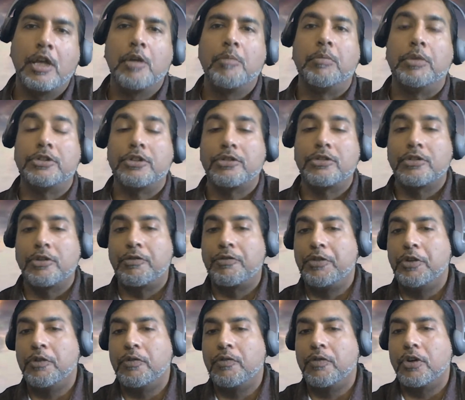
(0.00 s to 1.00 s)
But just a
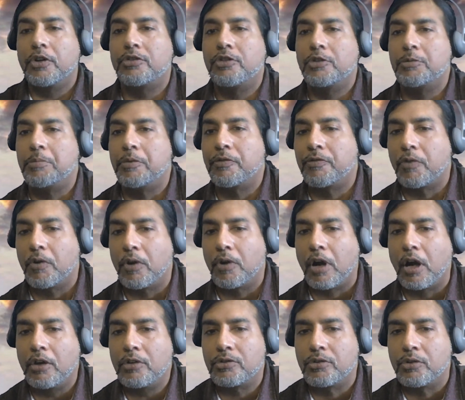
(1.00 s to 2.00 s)
few verses before
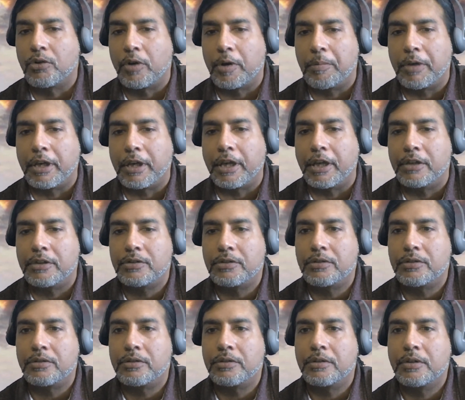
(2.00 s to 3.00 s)
our story
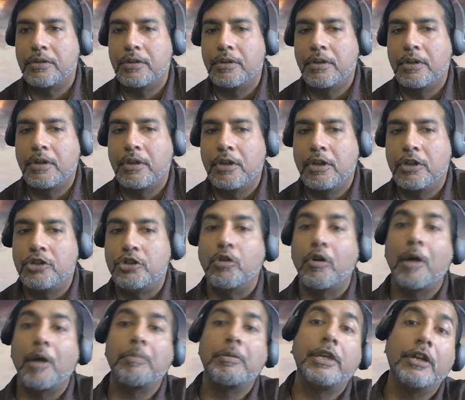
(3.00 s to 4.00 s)
begins,
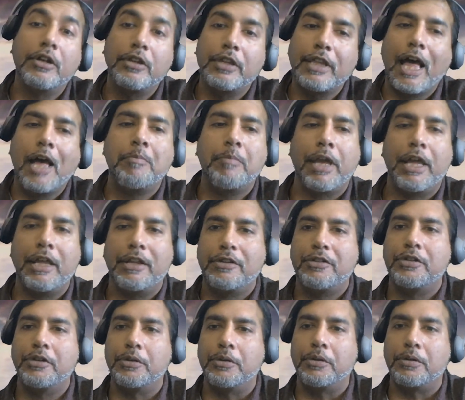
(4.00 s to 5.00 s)
Joab killed that man
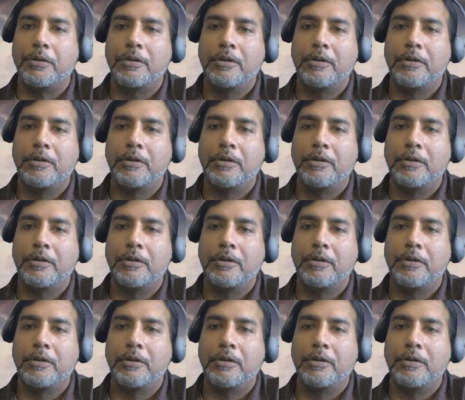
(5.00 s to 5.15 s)
too.